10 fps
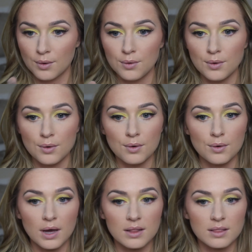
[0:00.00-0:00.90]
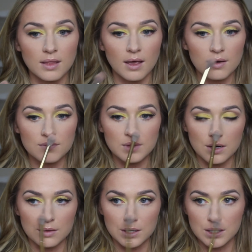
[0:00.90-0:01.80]
Ooh, I love that
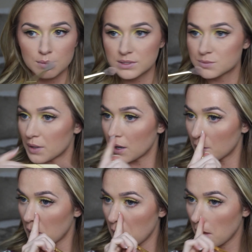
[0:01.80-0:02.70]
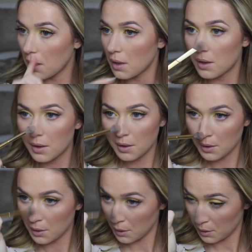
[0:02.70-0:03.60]
on the Cupid's bow.
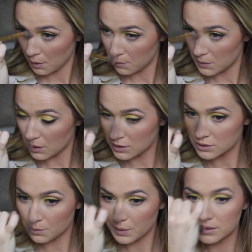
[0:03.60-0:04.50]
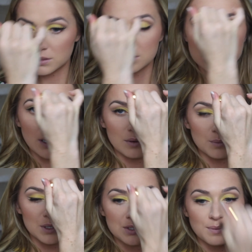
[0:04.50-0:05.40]
I'll also apply this down the
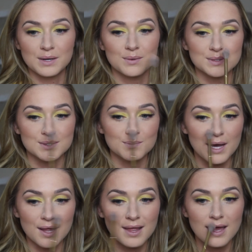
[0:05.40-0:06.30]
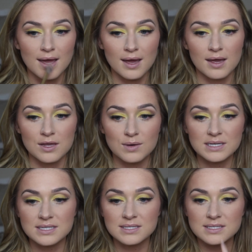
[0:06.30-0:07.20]
bridge of my nose as well. You
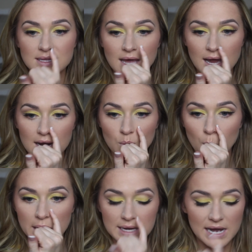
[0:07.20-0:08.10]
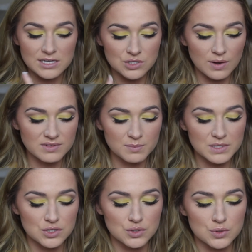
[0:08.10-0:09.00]
guys can see that kind of white cast. You have to be
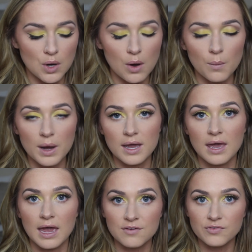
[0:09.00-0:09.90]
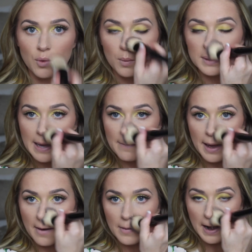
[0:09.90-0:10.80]
so careful with that
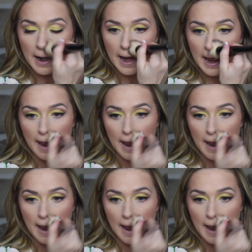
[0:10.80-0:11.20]
powder,